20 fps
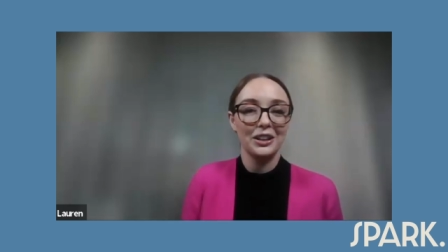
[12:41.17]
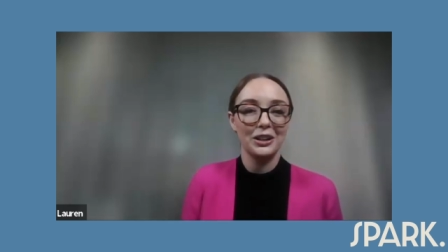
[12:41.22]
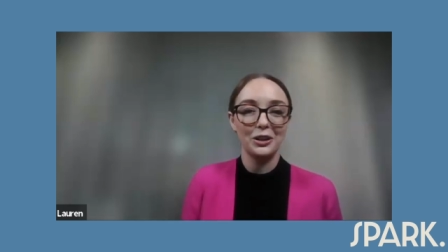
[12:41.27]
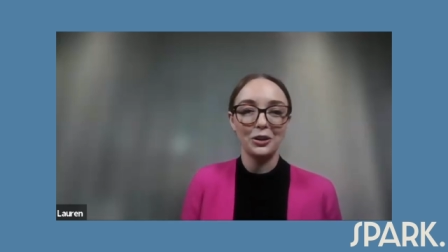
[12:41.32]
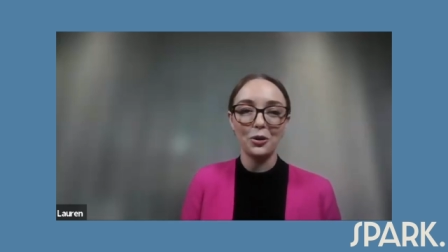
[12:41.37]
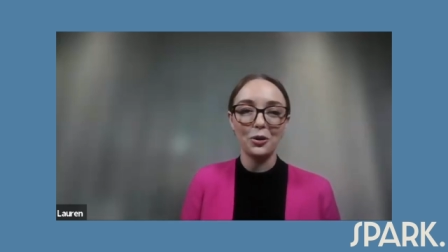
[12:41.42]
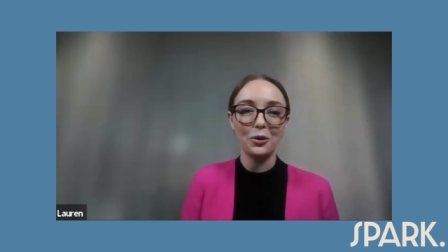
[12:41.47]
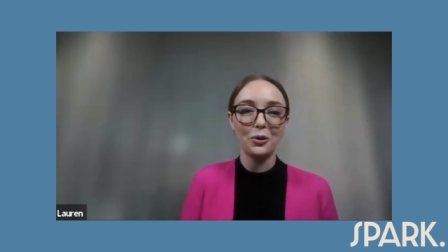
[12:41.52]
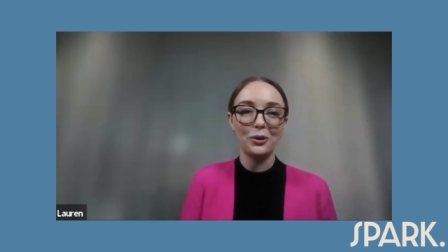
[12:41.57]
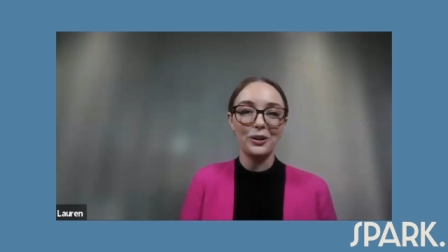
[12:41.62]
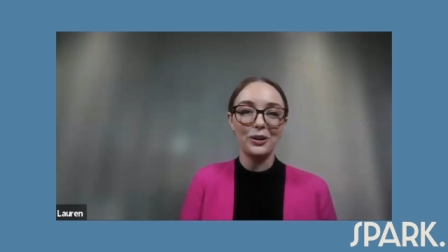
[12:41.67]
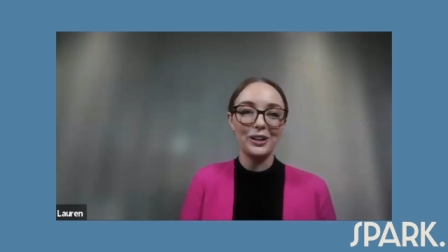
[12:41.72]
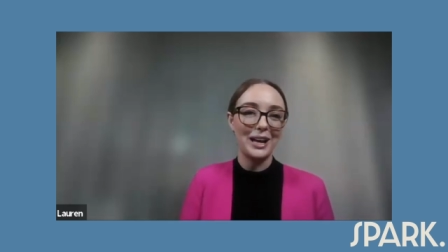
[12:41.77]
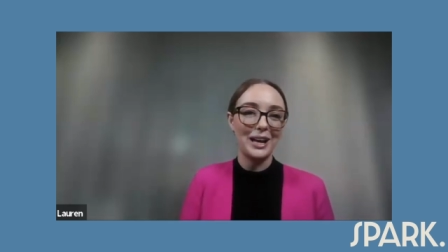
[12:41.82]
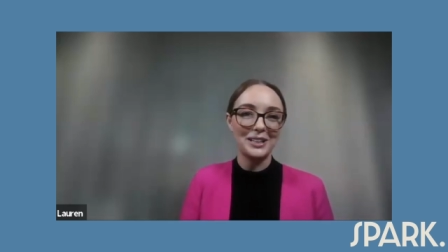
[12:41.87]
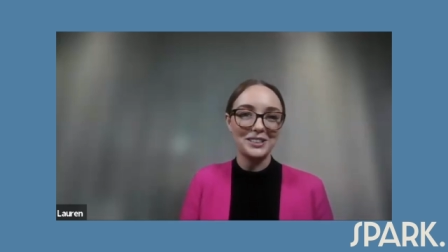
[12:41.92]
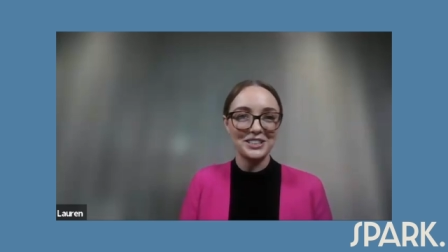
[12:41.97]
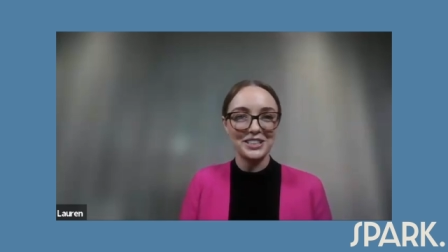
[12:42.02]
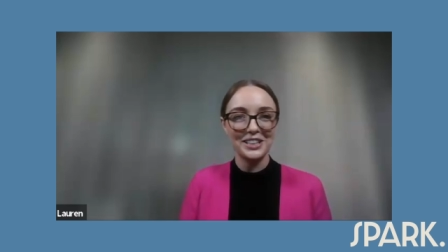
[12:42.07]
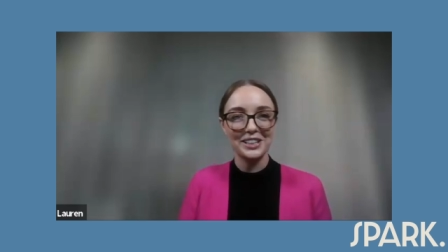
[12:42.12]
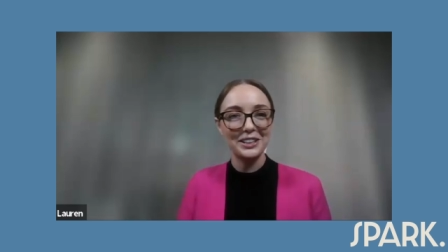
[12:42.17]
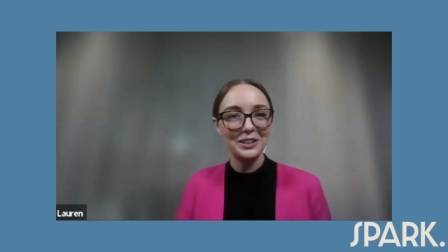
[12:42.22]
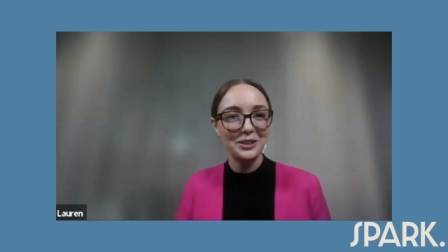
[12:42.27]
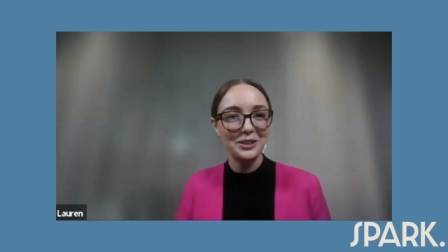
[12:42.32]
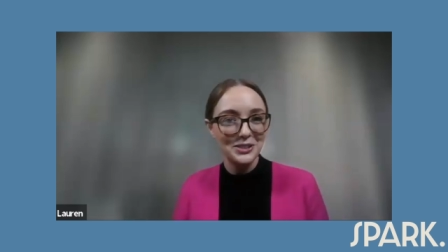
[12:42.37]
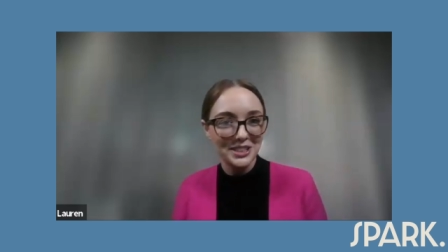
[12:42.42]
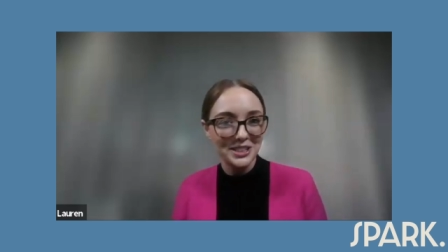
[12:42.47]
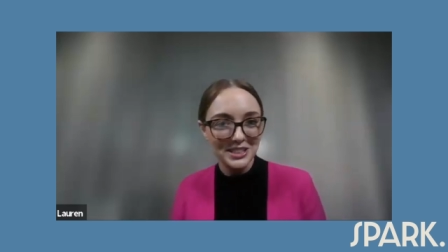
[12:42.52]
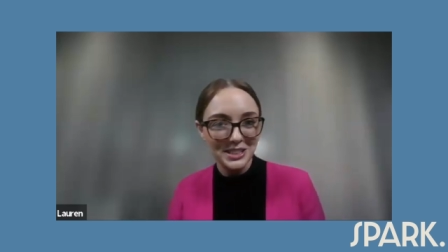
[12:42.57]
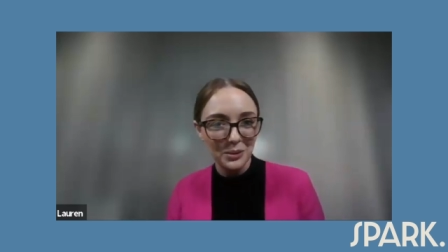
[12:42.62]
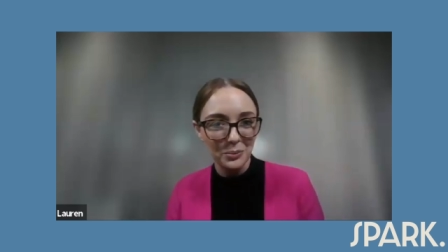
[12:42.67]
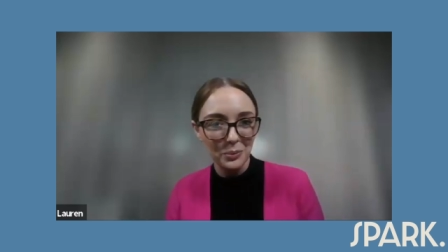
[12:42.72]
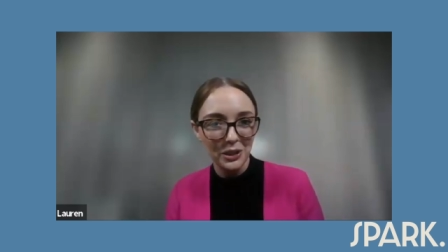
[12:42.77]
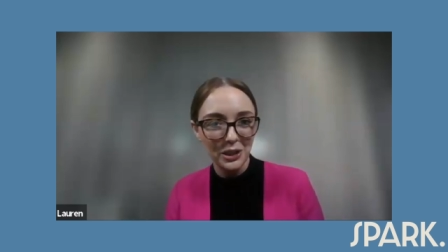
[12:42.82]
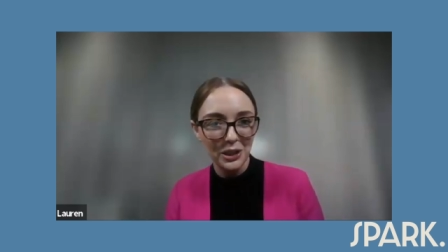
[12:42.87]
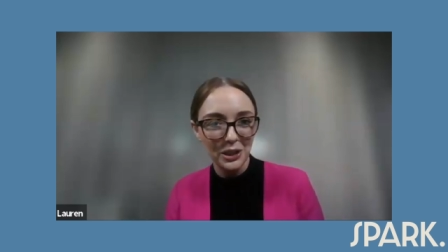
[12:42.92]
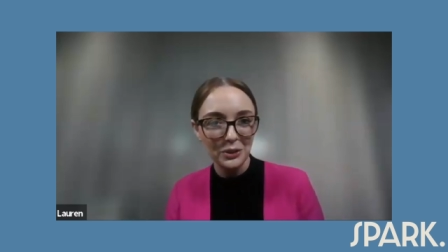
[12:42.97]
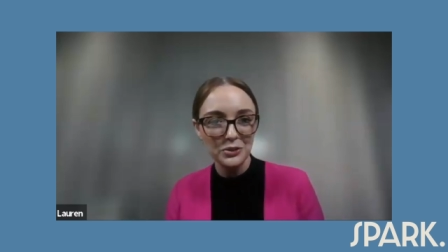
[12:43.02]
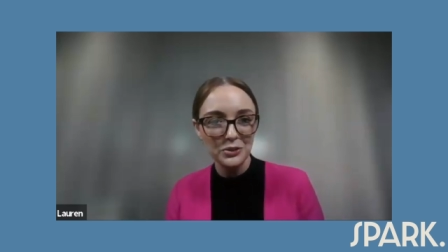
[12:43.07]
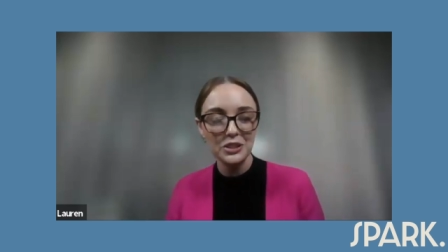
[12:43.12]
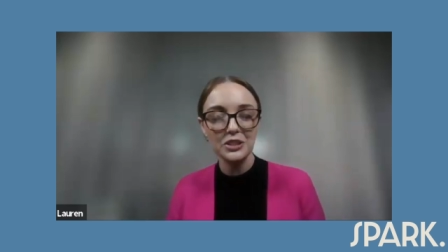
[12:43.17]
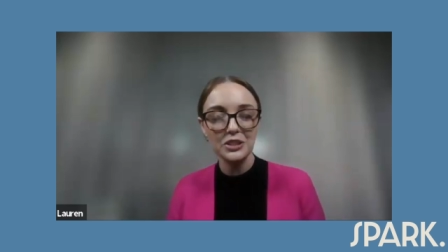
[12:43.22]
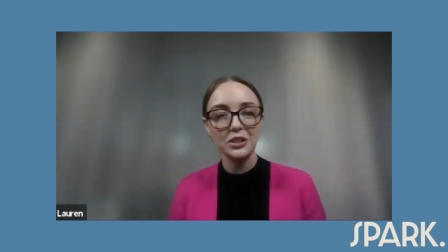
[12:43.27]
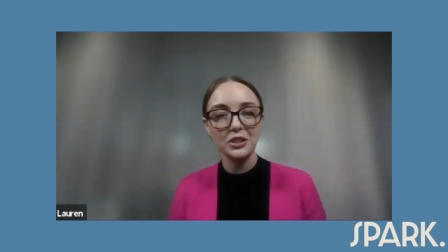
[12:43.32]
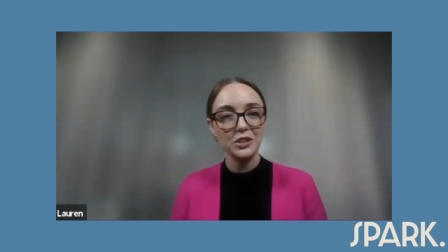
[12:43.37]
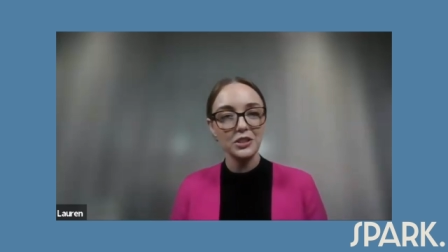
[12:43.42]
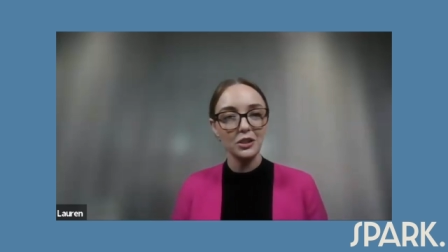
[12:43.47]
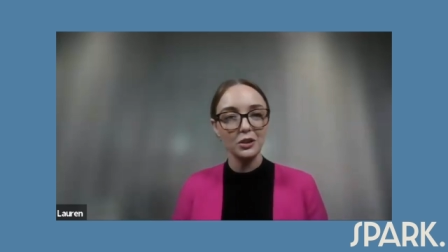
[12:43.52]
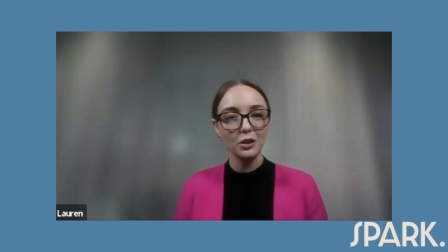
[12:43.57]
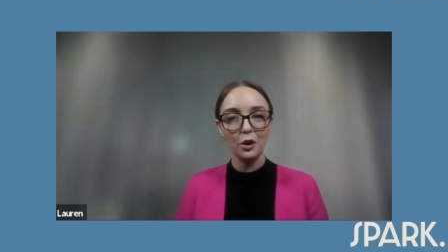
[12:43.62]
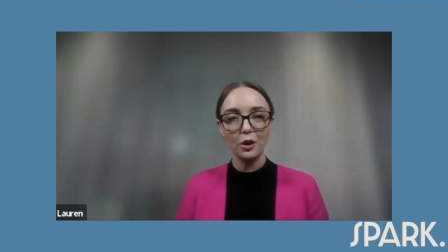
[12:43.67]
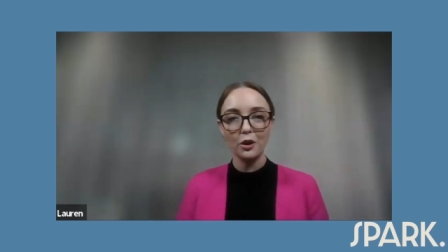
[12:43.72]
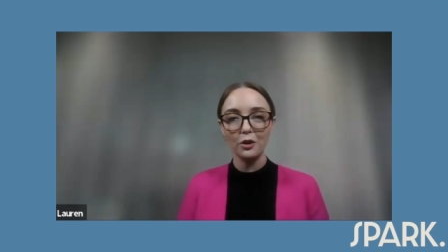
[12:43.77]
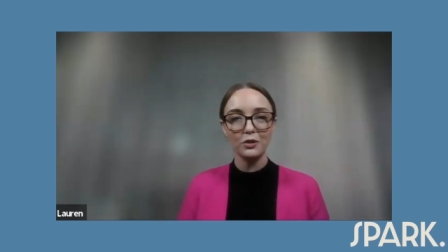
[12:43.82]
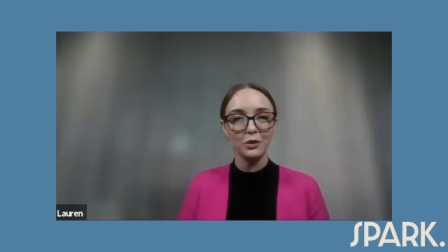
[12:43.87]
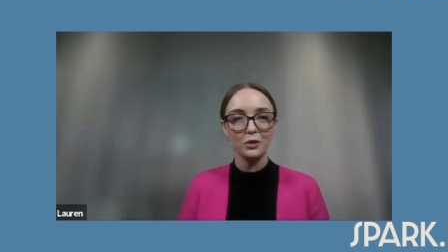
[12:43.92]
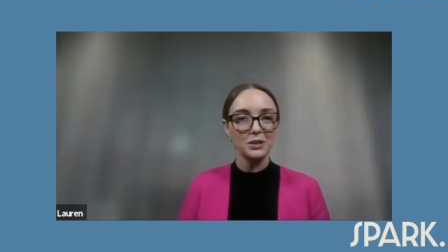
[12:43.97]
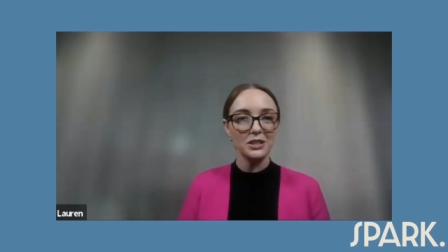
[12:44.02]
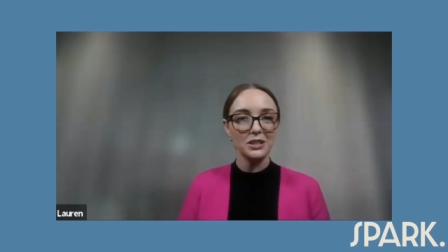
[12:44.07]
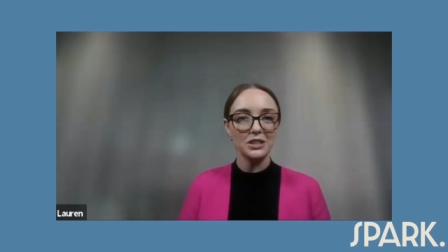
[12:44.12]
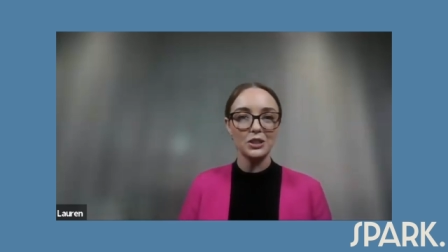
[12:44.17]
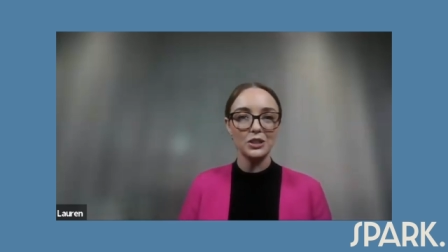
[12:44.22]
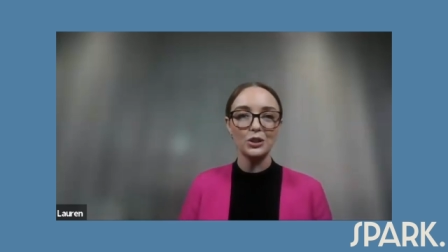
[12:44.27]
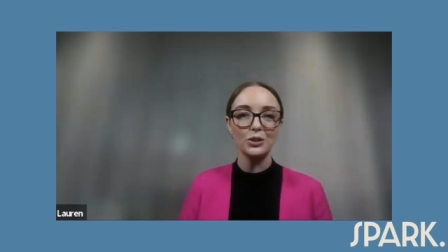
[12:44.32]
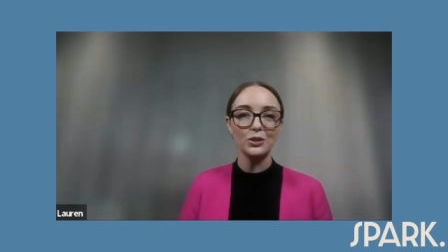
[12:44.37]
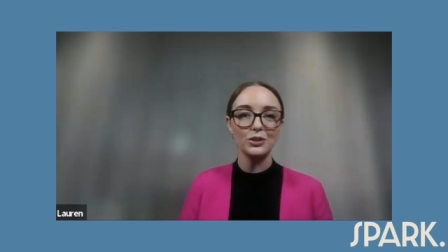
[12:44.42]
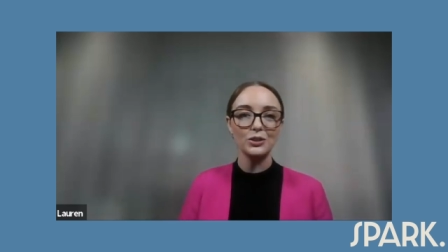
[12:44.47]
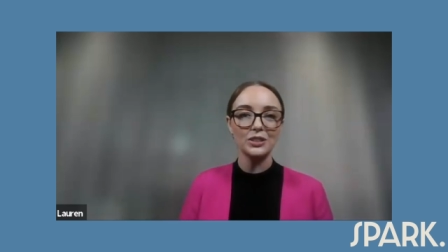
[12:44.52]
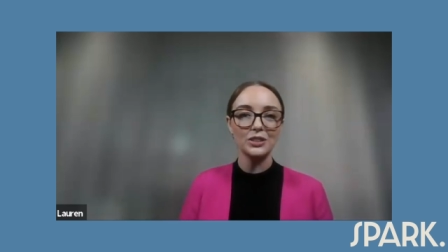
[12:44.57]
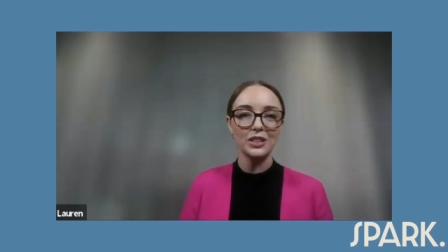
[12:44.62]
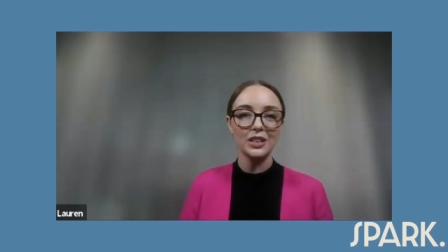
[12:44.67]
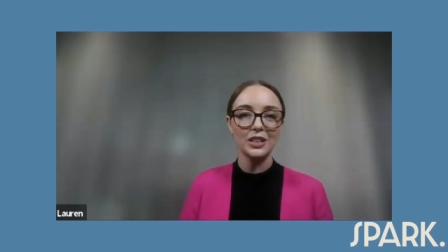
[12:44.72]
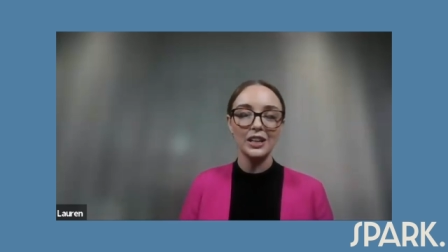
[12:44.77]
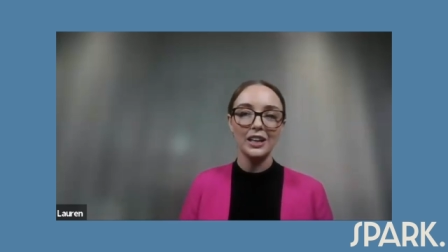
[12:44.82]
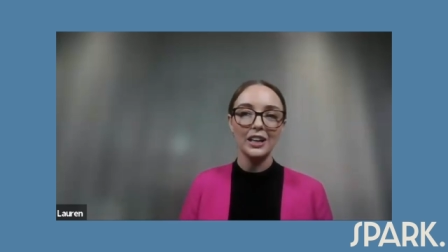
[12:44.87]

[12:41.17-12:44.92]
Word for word: you're not already accidentally using somebody else's because a lot of the misuse